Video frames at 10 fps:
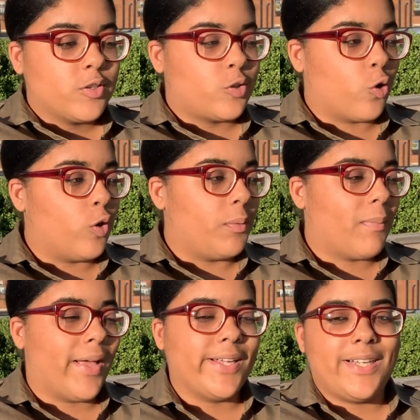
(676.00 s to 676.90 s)
So
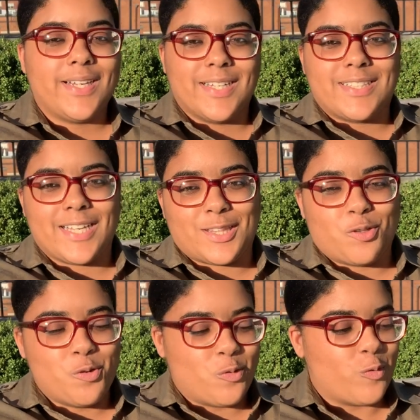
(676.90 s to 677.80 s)
imagínate
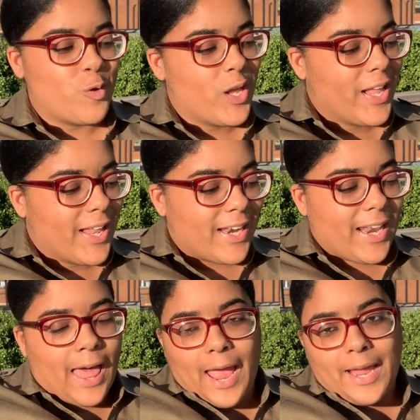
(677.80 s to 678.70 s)
tú.
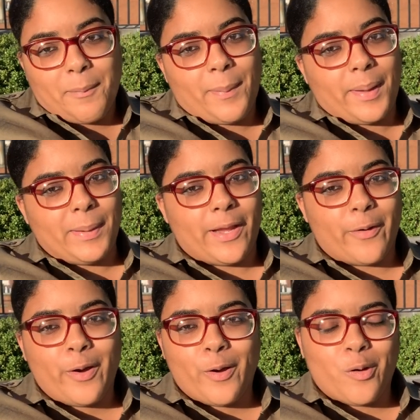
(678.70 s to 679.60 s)
Like, baby
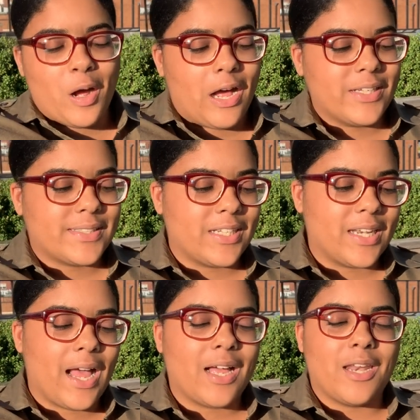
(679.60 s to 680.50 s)
girl, how is there
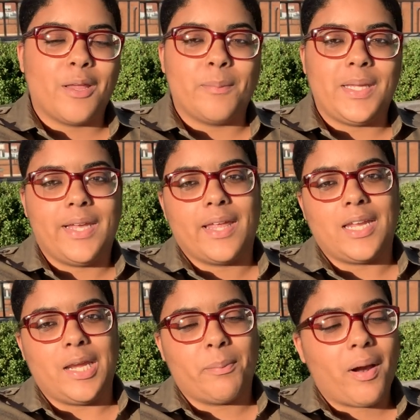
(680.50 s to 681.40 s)
not gonna be
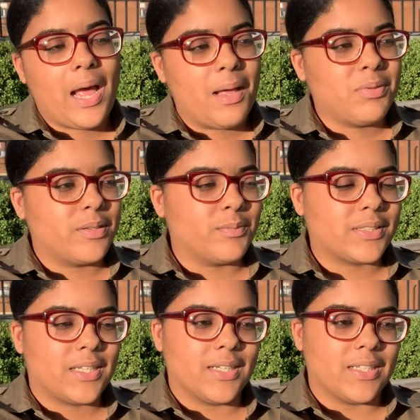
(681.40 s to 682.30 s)
any problems?
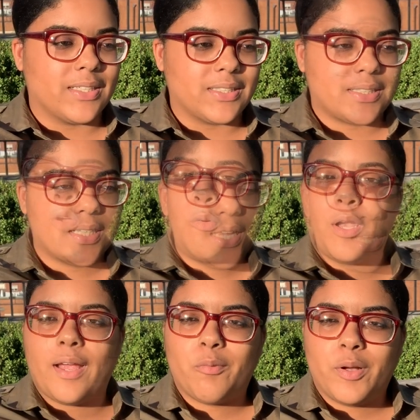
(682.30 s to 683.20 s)
Because, you know,
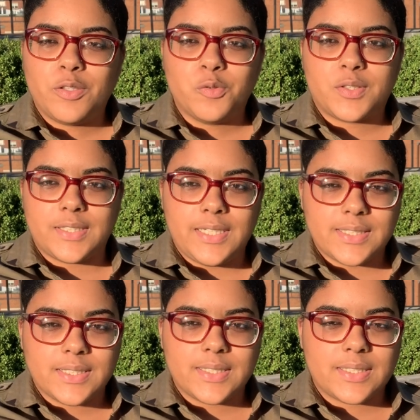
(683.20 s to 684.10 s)
like when you
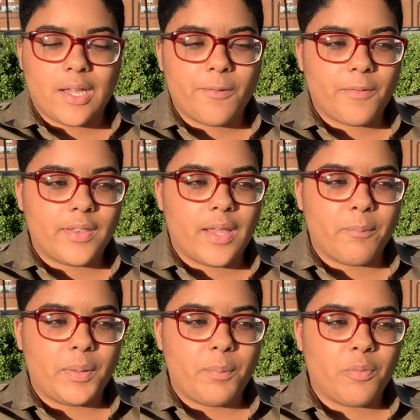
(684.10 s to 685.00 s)
sneeze and stuff, and
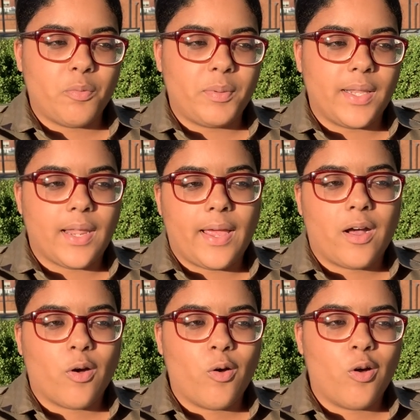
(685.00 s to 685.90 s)
then people be like,
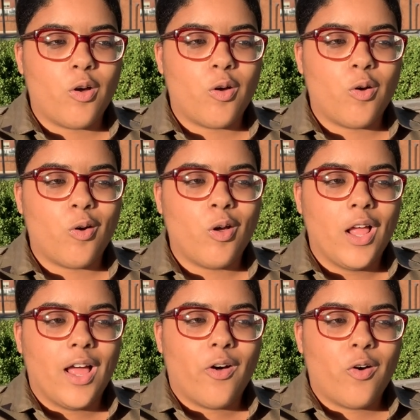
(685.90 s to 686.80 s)
oh,
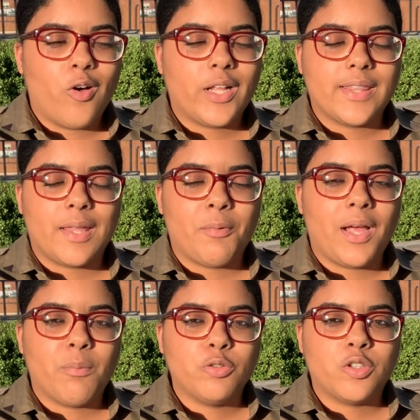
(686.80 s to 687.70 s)
que te
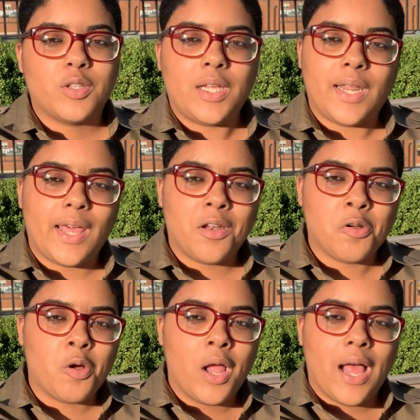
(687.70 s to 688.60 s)
venga mucho
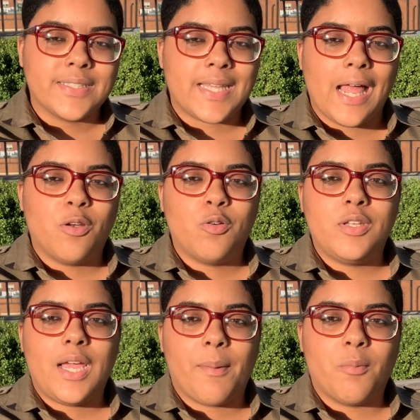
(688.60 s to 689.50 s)
dinero,
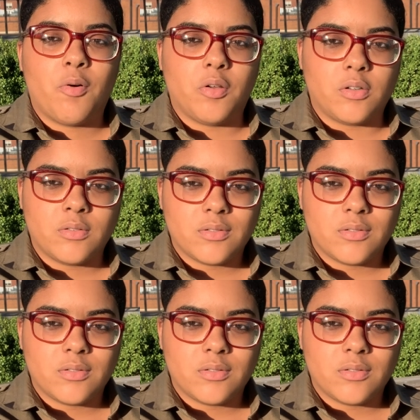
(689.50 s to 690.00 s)
salud y amor.